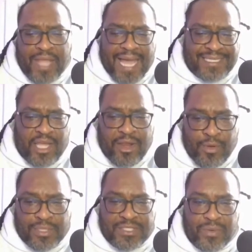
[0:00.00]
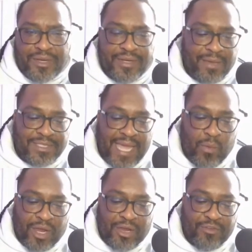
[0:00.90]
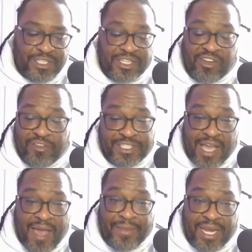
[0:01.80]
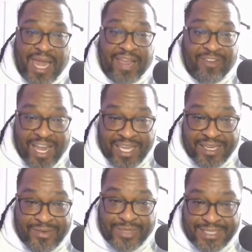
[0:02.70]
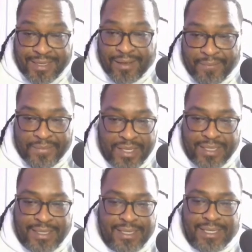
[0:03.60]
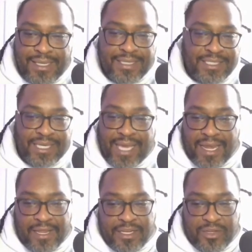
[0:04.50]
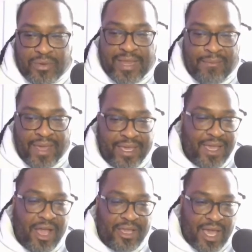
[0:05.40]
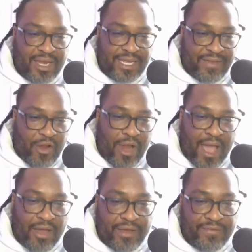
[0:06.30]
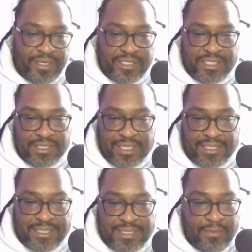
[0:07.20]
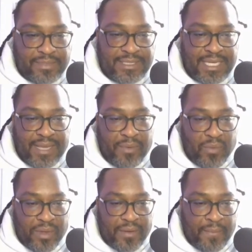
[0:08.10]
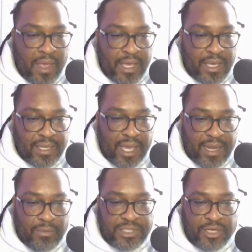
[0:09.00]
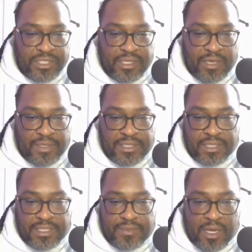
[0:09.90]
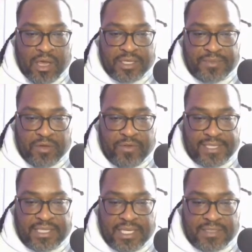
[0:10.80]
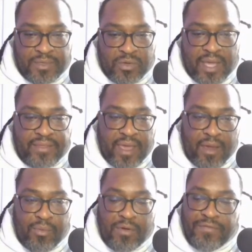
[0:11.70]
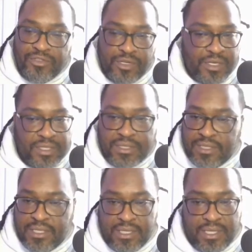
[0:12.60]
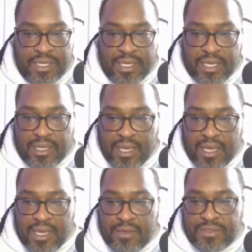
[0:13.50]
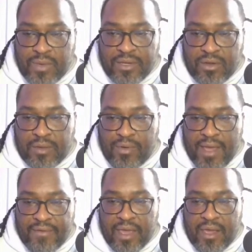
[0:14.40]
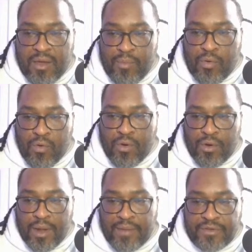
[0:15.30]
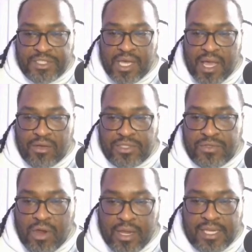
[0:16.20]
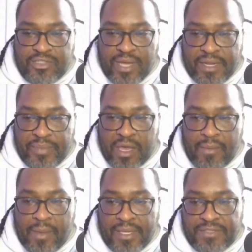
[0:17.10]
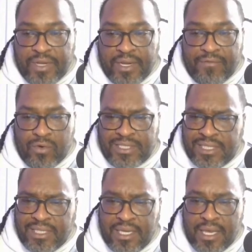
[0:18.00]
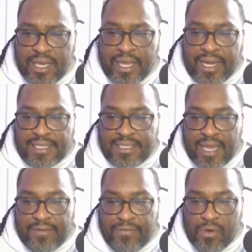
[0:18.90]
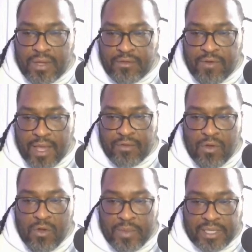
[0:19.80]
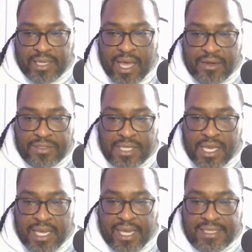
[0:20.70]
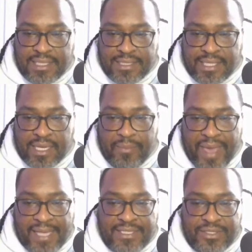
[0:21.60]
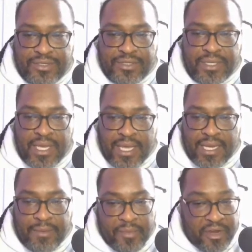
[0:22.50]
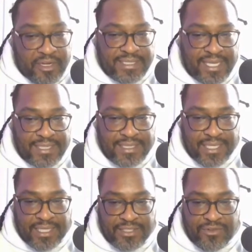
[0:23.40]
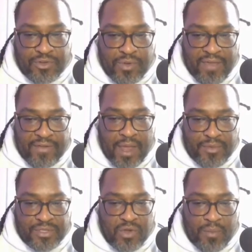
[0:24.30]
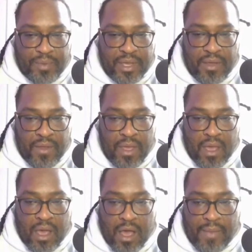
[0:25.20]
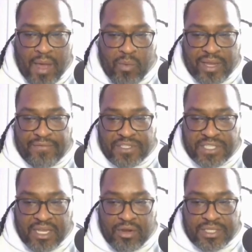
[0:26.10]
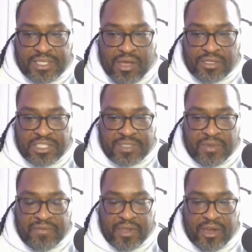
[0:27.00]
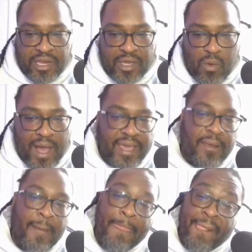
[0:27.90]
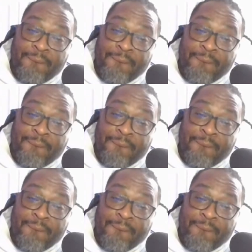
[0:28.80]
I saw them on Twitter. They was like, where Carisha? Carisha commented like, right here, what's up? She ain't got nothing to do with that man, y'all. Y'all leave her out of it. She just sleeping with him. Yeah, they were searching them and took his belongings, but arrested his mule at the airport for drugs. Yeah, he was waiting at the private airport. I'm from Chicago, too. R. Kelly tried to pick up my best friend at 14 in 1994 at the Rock and Roll McDonald's. He's a sick bastard. Lemon Berry says, Diddy is screwed. Hey, Phenomenal Scorpio. I'm waiting for J-Lo to talk. She's been very quiet.